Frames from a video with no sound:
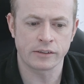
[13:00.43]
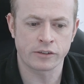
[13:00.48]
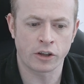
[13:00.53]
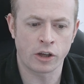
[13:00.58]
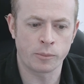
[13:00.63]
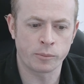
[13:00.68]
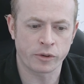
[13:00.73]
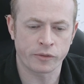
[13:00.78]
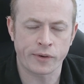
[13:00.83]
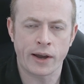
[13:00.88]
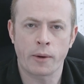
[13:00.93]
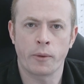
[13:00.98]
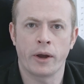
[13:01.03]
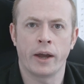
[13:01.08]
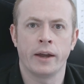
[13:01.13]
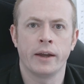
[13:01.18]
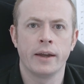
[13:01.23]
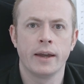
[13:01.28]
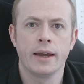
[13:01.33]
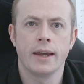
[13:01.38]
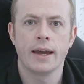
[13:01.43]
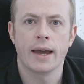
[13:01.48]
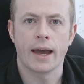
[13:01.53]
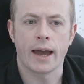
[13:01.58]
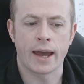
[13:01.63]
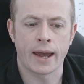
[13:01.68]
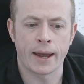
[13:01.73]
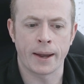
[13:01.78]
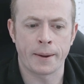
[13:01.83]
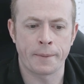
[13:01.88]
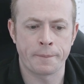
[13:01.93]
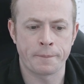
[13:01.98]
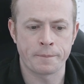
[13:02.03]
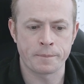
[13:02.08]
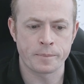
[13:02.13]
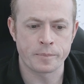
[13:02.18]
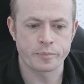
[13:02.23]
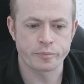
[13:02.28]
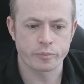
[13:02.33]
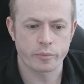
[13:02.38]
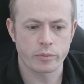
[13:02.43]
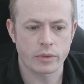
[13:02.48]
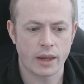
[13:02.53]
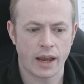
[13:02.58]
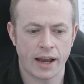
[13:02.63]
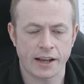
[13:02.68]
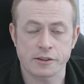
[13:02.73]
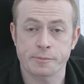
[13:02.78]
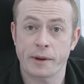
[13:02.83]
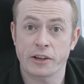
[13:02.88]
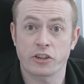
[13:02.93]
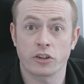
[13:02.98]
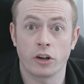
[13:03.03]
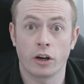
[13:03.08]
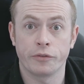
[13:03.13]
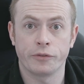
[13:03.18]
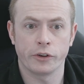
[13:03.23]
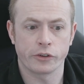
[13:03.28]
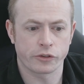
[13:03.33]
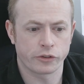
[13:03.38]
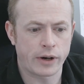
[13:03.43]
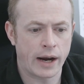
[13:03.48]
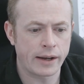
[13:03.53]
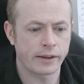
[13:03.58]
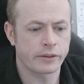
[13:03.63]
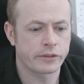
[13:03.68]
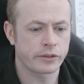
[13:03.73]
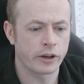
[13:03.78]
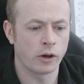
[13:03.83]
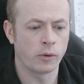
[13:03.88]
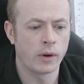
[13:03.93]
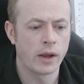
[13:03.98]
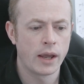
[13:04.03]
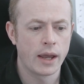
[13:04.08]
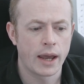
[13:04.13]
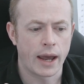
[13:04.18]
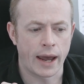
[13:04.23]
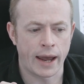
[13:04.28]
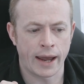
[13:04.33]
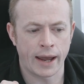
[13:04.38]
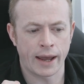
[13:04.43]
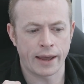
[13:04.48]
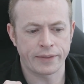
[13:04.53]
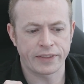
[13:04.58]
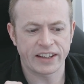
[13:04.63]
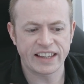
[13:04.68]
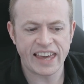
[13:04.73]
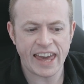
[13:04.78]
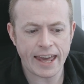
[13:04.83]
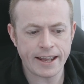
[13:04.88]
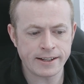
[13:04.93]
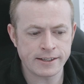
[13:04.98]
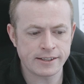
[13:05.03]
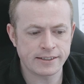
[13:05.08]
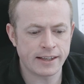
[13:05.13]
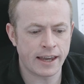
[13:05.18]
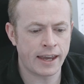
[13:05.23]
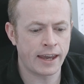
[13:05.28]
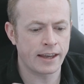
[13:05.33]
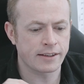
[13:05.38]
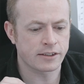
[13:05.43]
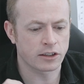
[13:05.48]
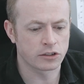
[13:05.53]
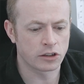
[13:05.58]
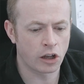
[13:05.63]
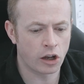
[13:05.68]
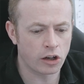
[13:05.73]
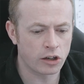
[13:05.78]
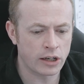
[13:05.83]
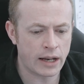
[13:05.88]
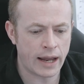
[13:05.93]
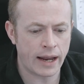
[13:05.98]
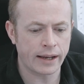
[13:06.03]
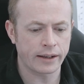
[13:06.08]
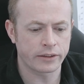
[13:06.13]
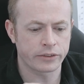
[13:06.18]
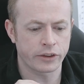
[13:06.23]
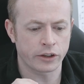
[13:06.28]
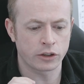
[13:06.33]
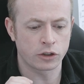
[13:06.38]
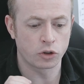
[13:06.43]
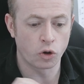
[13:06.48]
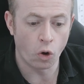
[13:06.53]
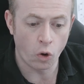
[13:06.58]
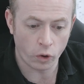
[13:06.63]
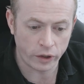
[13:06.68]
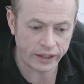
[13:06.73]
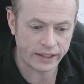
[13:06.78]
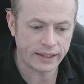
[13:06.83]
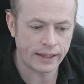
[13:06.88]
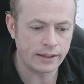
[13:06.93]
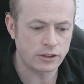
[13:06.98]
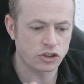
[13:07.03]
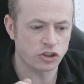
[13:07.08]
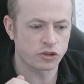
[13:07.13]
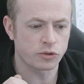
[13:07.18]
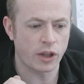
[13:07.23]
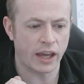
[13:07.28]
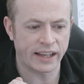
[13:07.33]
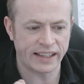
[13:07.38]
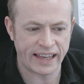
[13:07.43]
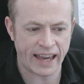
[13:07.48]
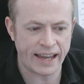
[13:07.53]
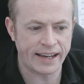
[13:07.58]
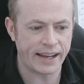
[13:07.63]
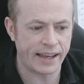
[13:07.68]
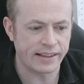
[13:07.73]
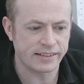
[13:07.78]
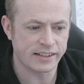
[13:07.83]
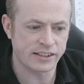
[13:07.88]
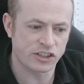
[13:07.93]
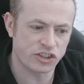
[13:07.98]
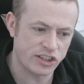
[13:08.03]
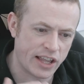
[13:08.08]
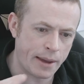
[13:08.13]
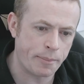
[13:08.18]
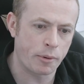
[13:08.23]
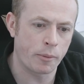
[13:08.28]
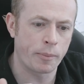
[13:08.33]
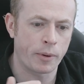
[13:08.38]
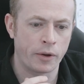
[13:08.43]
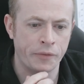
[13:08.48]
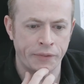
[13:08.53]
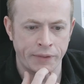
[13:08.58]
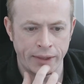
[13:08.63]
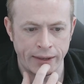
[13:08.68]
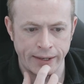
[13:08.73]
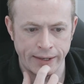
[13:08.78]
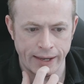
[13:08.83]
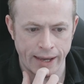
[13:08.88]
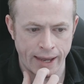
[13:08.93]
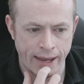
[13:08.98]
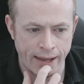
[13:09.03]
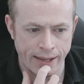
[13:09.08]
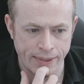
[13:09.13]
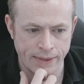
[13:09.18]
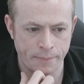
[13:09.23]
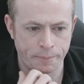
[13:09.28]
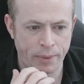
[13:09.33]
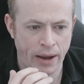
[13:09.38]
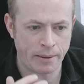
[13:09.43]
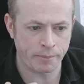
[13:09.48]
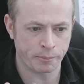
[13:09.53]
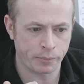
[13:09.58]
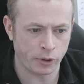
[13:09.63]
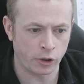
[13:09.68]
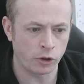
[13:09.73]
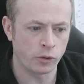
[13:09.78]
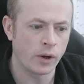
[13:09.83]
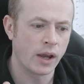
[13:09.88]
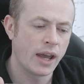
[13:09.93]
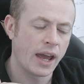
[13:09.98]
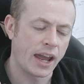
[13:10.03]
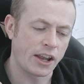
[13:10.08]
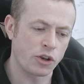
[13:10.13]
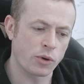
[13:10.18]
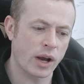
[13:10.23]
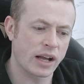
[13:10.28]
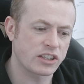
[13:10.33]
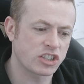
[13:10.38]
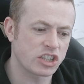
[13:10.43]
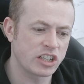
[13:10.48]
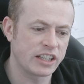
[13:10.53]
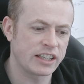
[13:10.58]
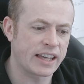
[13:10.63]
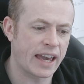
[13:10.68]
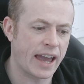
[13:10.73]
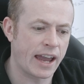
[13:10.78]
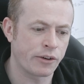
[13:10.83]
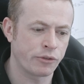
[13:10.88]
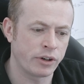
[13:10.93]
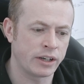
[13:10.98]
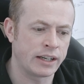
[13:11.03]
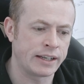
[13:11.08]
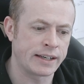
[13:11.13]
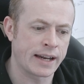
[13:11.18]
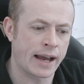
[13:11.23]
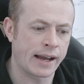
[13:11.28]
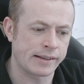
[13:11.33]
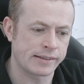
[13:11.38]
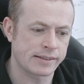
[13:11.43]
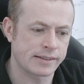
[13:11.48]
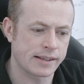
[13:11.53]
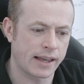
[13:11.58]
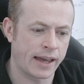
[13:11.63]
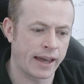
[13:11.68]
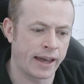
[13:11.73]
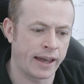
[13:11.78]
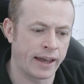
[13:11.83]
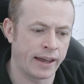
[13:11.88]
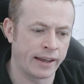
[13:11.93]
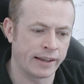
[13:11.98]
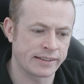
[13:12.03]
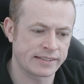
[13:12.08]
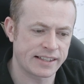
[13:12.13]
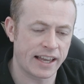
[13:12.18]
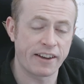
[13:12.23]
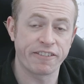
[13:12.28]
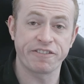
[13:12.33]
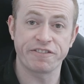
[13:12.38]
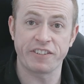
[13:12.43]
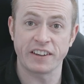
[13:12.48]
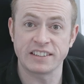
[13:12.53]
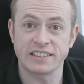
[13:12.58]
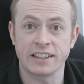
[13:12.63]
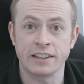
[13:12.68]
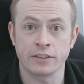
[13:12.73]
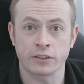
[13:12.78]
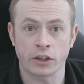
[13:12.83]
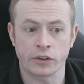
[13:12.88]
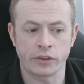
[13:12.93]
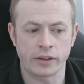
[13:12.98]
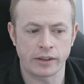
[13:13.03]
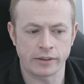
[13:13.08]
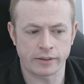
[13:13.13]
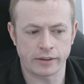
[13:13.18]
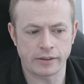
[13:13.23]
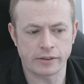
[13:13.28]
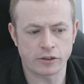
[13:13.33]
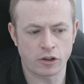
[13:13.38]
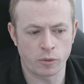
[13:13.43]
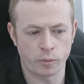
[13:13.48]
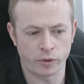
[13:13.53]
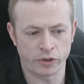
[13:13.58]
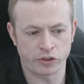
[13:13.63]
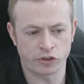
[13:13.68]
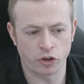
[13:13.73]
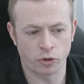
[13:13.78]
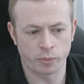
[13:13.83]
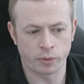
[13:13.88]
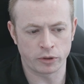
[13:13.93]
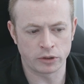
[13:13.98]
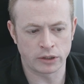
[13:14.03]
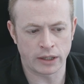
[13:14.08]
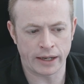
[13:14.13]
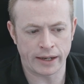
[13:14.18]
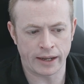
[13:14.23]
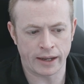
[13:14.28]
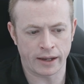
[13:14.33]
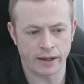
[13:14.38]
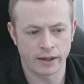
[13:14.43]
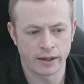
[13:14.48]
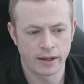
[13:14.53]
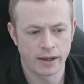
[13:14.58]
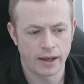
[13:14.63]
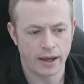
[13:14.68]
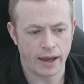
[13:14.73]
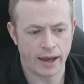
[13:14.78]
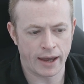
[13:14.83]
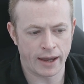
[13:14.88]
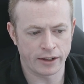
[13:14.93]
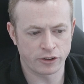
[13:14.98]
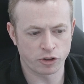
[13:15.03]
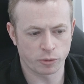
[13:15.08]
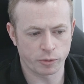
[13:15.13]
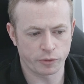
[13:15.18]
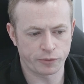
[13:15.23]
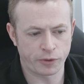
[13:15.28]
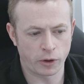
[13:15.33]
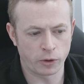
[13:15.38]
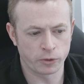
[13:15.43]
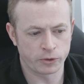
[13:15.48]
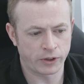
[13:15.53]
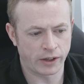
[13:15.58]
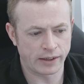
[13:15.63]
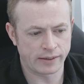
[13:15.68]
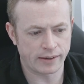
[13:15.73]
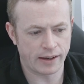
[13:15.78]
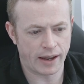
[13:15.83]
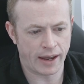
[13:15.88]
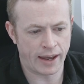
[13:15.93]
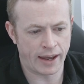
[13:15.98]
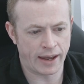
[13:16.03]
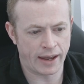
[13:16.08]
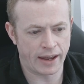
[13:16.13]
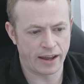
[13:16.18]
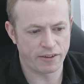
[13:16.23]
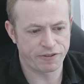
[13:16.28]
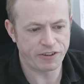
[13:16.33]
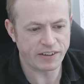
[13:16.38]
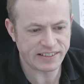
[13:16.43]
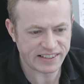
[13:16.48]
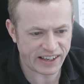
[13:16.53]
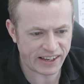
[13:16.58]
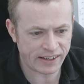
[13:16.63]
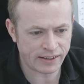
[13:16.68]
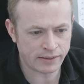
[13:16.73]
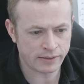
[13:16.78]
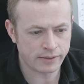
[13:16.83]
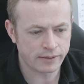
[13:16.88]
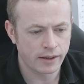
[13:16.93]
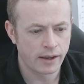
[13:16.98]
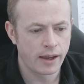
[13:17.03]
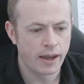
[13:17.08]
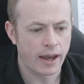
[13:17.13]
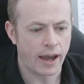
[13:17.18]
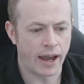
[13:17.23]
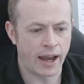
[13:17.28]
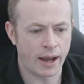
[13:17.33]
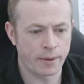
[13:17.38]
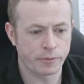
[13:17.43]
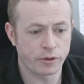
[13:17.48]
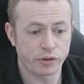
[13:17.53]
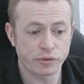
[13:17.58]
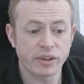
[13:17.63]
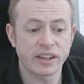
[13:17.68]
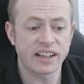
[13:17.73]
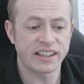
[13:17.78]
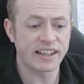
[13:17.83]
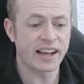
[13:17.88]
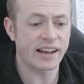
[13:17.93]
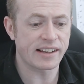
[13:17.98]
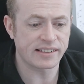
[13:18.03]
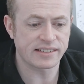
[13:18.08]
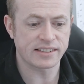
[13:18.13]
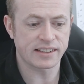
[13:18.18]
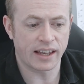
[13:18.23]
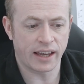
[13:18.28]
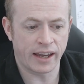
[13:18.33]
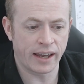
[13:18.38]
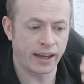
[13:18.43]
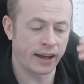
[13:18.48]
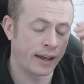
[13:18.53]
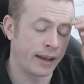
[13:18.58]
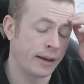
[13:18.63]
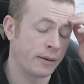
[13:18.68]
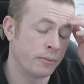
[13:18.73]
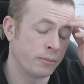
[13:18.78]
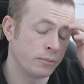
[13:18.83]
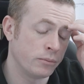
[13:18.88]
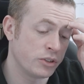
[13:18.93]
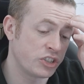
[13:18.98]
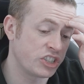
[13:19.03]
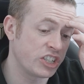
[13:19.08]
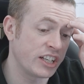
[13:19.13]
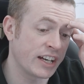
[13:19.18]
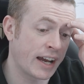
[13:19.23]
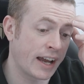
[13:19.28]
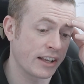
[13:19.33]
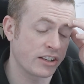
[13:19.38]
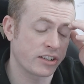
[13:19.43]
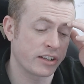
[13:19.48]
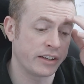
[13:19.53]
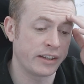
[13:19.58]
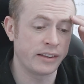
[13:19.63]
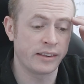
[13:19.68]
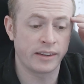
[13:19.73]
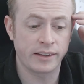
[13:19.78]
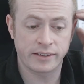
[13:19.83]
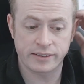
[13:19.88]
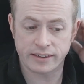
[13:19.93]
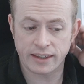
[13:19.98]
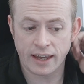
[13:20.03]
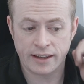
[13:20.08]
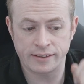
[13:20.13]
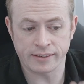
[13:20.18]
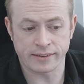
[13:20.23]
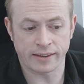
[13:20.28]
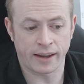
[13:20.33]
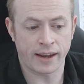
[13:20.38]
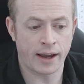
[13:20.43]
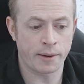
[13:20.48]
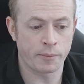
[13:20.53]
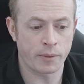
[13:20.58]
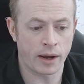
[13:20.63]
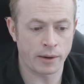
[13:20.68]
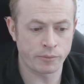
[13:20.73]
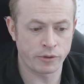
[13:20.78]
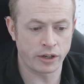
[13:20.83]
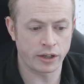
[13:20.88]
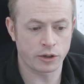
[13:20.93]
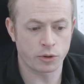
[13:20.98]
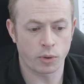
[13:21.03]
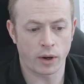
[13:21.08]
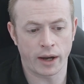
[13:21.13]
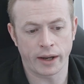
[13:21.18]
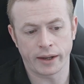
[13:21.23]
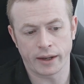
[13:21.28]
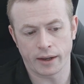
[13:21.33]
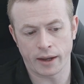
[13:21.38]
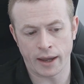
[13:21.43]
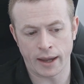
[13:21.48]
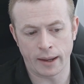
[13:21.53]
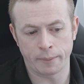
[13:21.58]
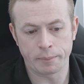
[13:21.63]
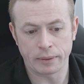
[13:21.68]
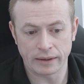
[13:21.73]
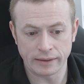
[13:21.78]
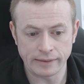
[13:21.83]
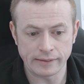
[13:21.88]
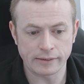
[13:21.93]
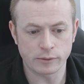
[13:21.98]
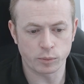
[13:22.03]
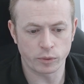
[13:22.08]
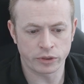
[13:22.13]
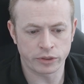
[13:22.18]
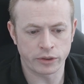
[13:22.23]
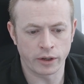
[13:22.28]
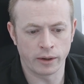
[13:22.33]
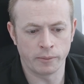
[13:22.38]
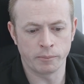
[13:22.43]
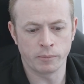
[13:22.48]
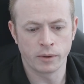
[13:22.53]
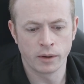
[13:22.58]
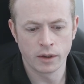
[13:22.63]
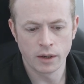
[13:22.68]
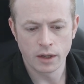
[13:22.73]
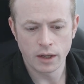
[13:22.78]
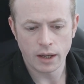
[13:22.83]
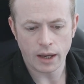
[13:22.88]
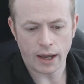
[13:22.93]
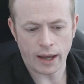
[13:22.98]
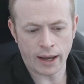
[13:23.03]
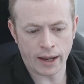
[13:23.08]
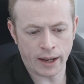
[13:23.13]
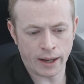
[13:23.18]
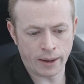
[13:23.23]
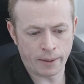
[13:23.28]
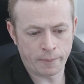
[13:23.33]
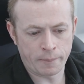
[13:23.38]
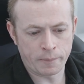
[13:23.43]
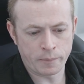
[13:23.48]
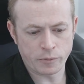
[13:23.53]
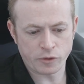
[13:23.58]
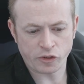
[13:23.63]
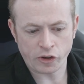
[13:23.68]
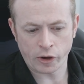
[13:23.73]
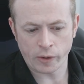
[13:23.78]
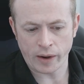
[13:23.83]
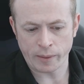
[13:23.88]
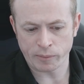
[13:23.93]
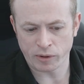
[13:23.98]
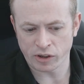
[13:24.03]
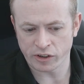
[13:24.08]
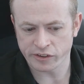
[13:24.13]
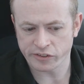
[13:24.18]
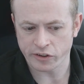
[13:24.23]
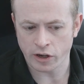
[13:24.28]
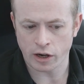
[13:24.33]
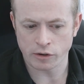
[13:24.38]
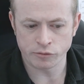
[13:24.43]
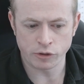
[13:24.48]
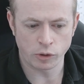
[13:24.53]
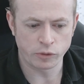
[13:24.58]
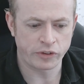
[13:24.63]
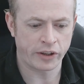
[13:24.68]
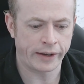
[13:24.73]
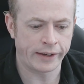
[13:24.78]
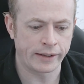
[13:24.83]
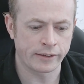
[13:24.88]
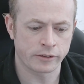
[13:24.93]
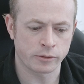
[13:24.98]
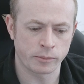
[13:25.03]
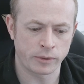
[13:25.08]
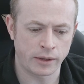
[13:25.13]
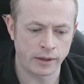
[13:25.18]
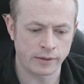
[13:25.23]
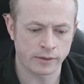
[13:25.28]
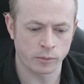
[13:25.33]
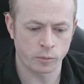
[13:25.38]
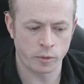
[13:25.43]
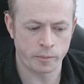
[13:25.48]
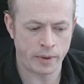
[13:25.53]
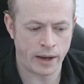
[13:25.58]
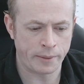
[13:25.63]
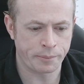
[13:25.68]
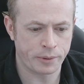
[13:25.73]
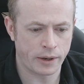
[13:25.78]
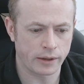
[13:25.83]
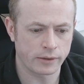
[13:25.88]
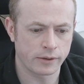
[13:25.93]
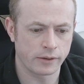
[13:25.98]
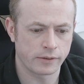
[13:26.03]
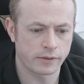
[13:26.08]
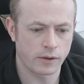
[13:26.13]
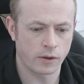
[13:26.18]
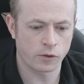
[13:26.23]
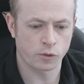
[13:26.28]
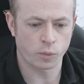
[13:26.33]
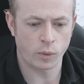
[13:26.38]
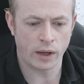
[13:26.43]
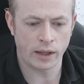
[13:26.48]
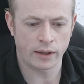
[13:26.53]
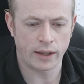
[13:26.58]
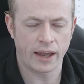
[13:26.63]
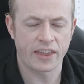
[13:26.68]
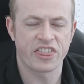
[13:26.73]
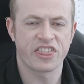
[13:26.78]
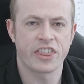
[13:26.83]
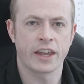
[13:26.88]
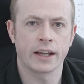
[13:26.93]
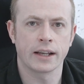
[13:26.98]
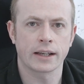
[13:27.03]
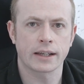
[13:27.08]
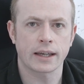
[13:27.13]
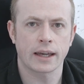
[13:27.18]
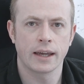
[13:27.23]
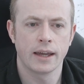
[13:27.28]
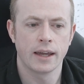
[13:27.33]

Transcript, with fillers: in terms of our um, our special offers, all right? So uh, the Kensei, it's a lot like the Goriki, just again, it's a step up on the uh, the bamboo, and you actually get a really nice uh, set of fittings on these. These come with double layer, uh, double folded uh, fittings. Um, they're really nice um, shinai, actually, these Kensei. I'm, I'm really quite uh, pleased with them. Um, so I'm going to start rotating some of these in with my practice as well, I think.